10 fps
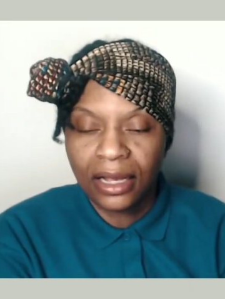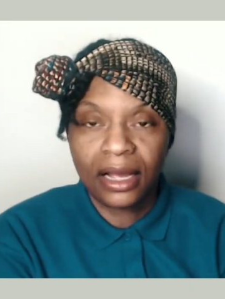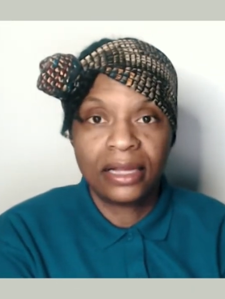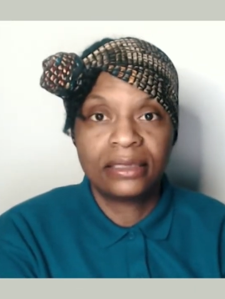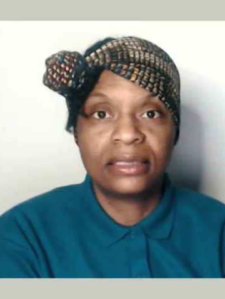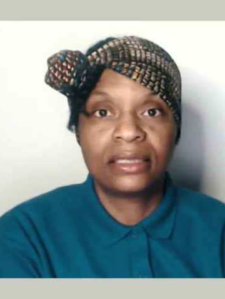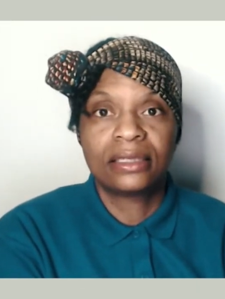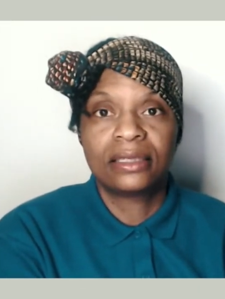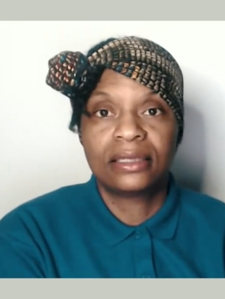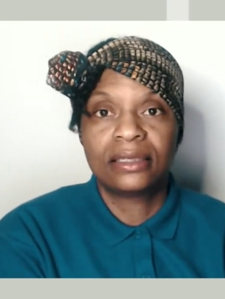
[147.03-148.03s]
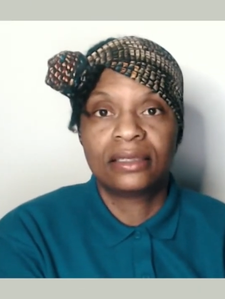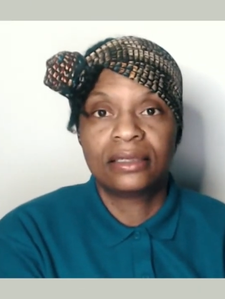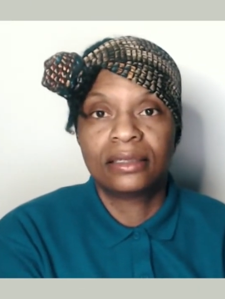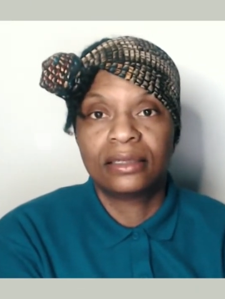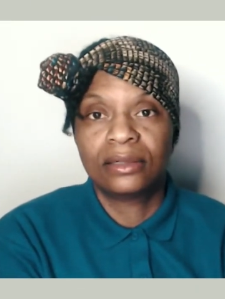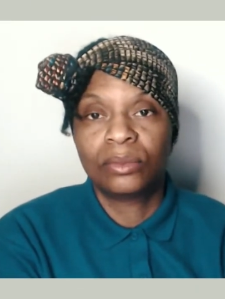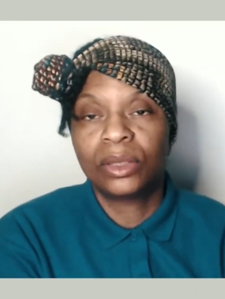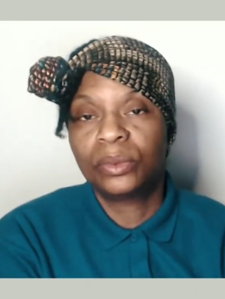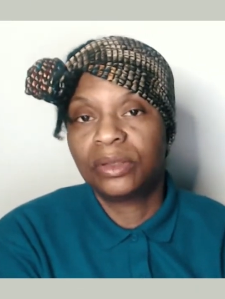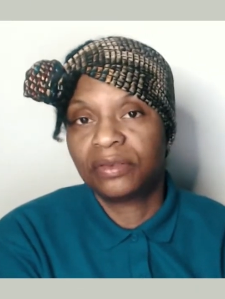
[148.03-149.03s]
And
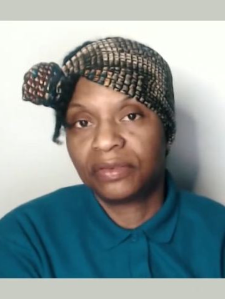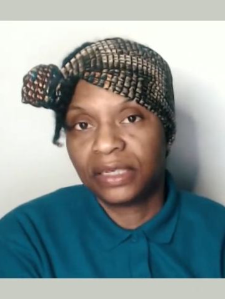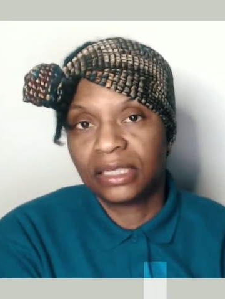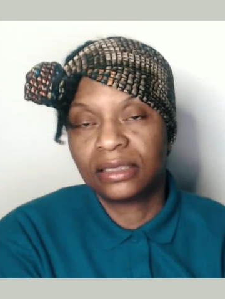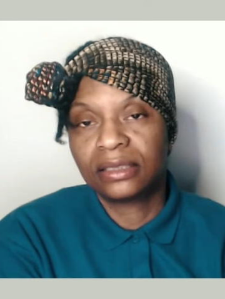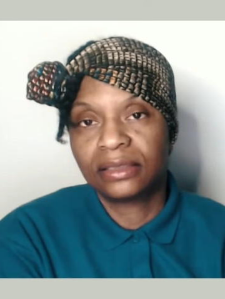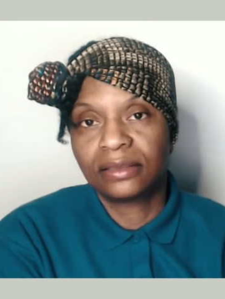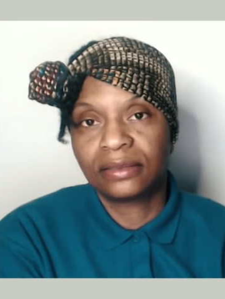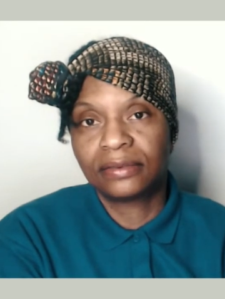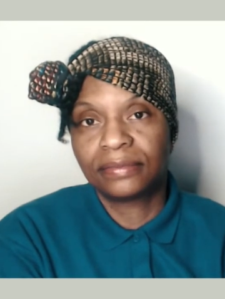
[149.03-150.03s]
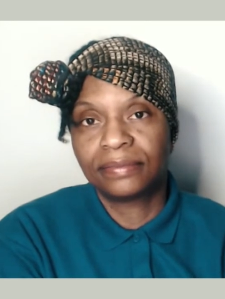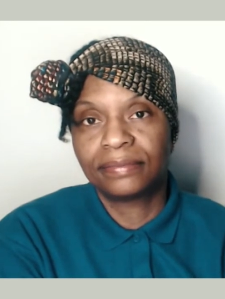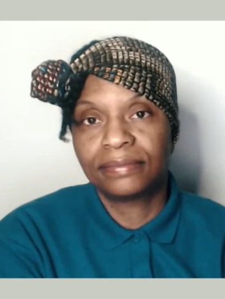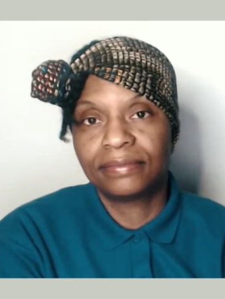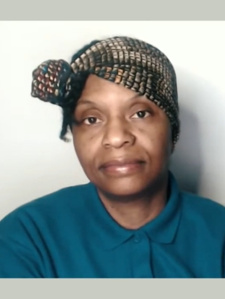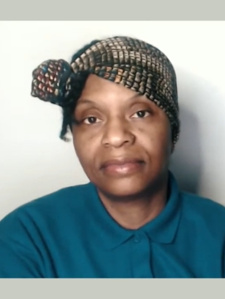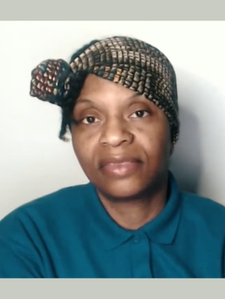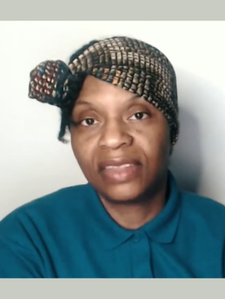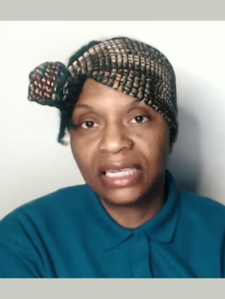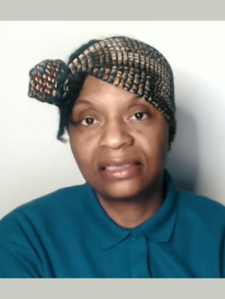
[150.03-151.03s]
when we failed,
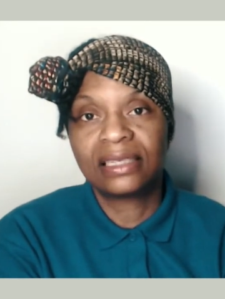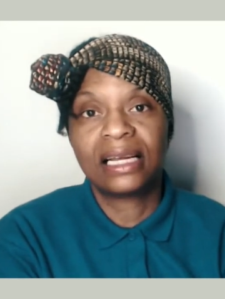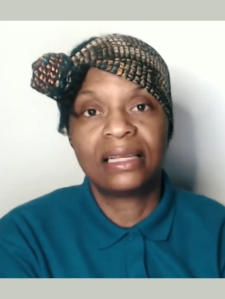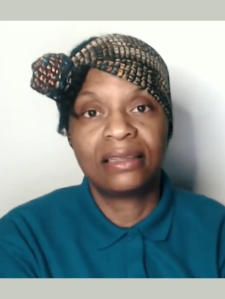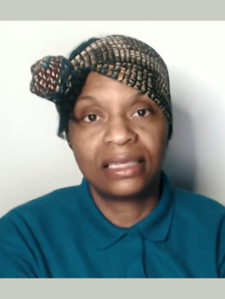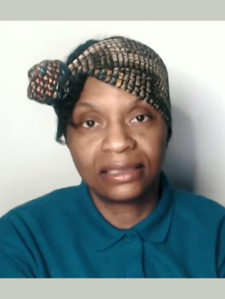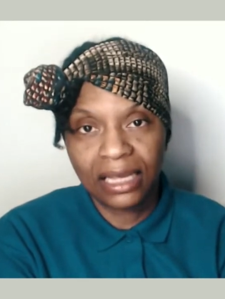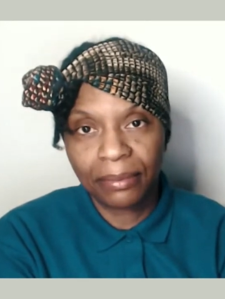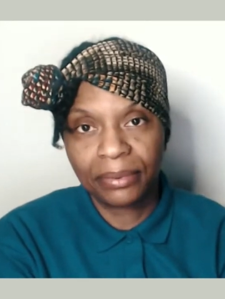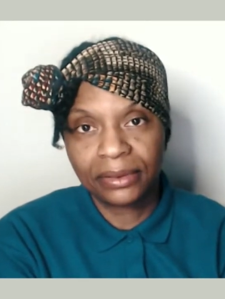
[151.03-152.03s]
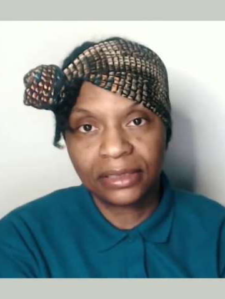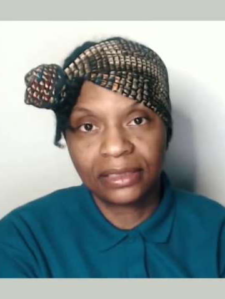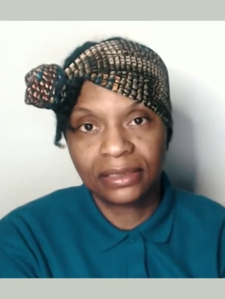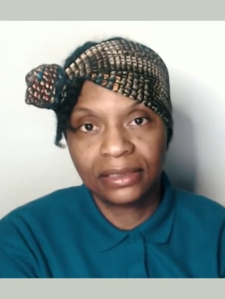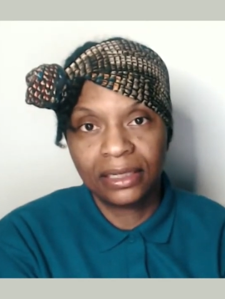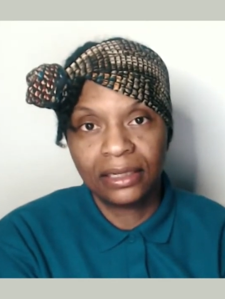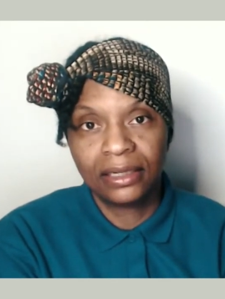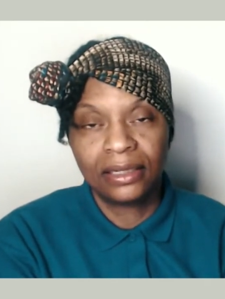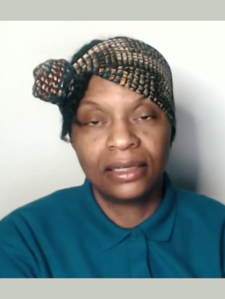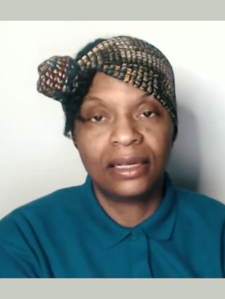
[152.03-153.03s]
things like this happened.
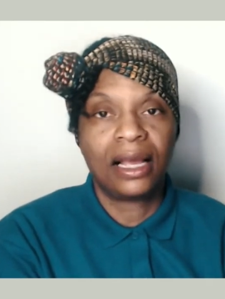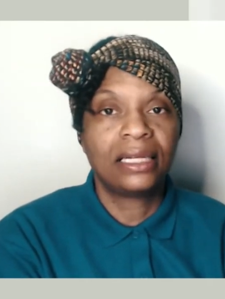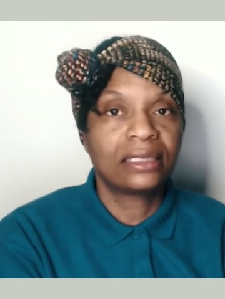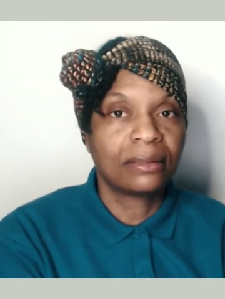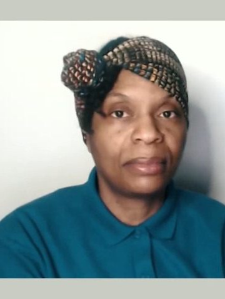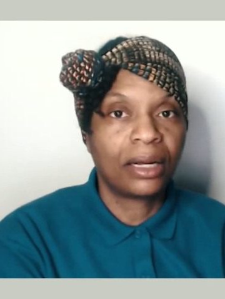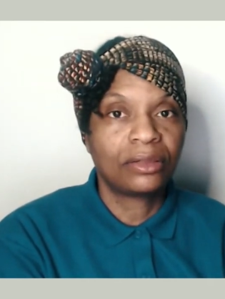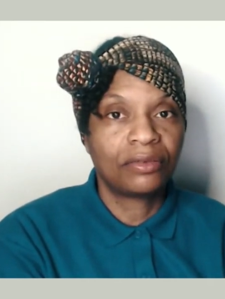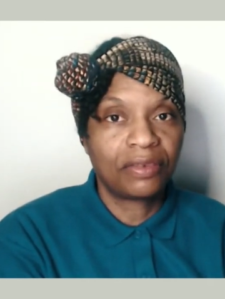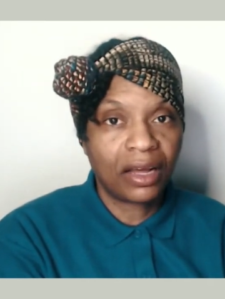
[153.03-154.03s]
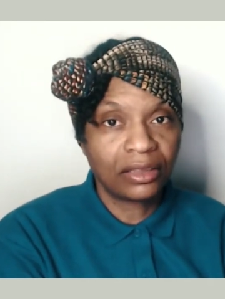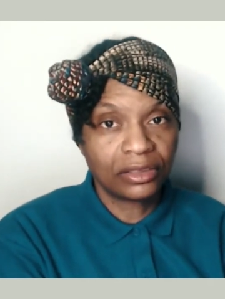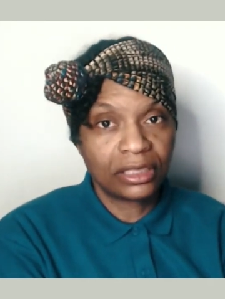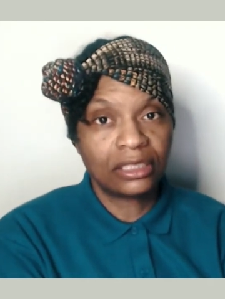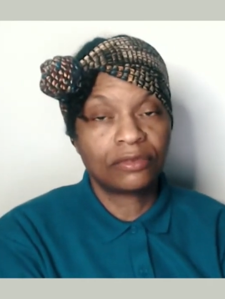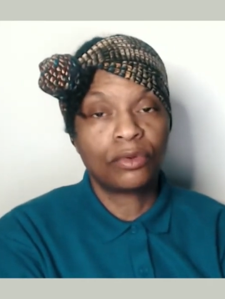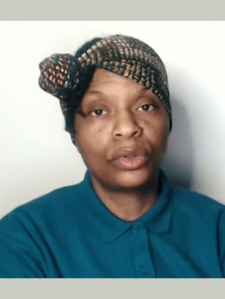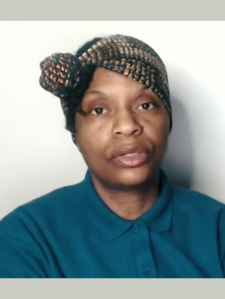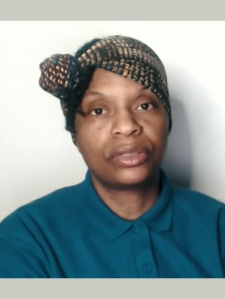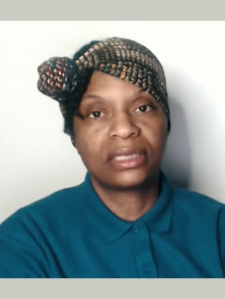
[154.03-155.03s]
And it's about a father and his
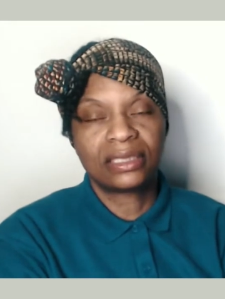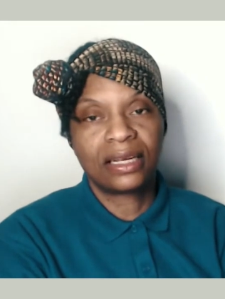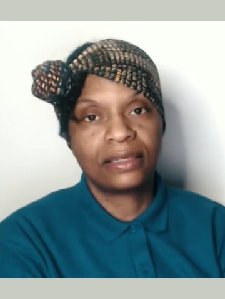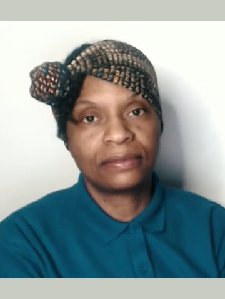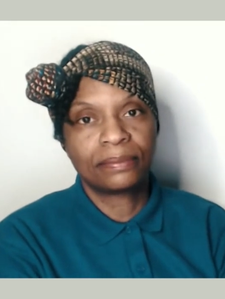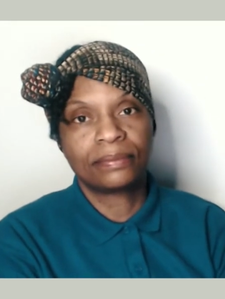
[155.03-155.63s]
4-year-old son.